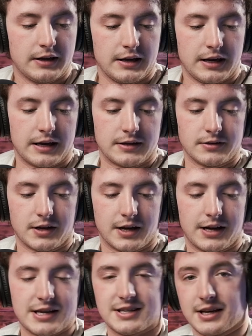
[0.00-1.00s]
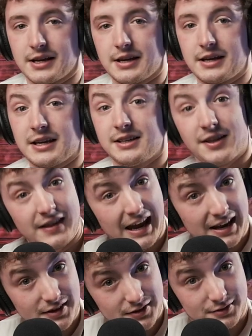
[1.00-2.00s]
And as I get to the
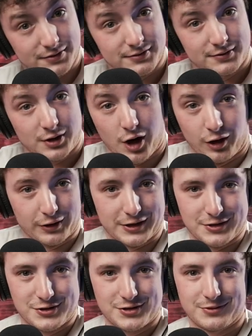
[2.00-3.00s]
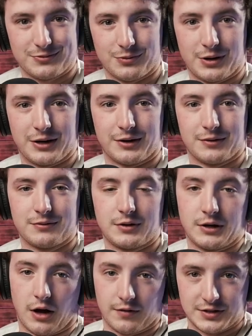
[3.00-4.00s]
end of college, where
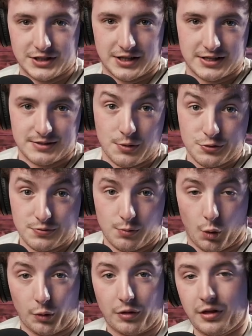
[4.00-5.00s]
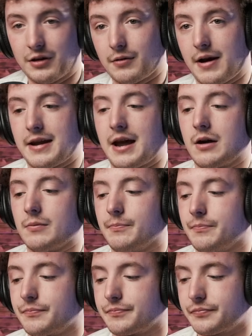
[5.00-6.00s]
obviously that's the most important thing right now,
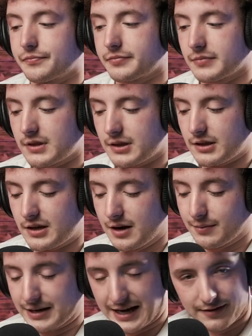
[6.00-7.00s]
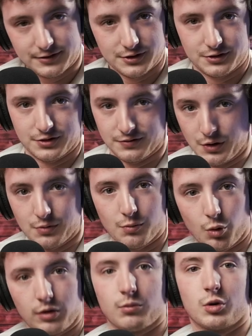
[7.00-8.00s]
I'm going to have to devote
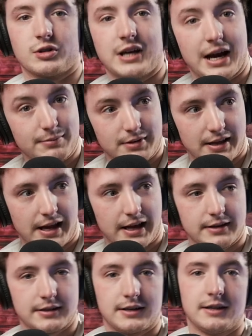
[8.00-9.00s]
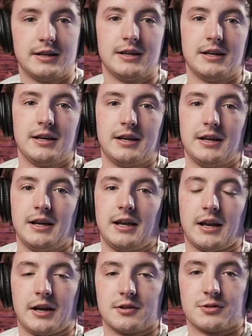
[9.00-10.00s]
more and more time to that. And
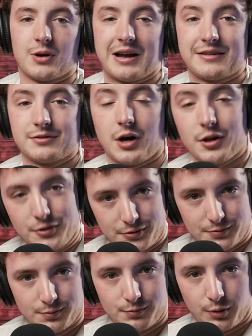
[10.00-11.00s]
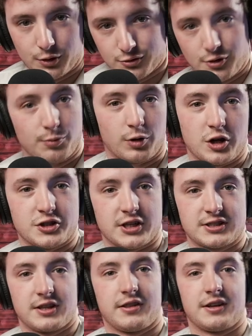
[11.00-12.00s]
I also have other personal projects
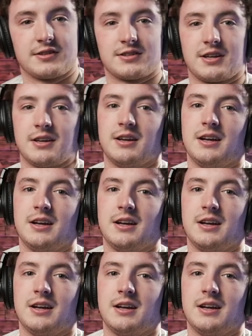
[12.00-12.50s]
and things that,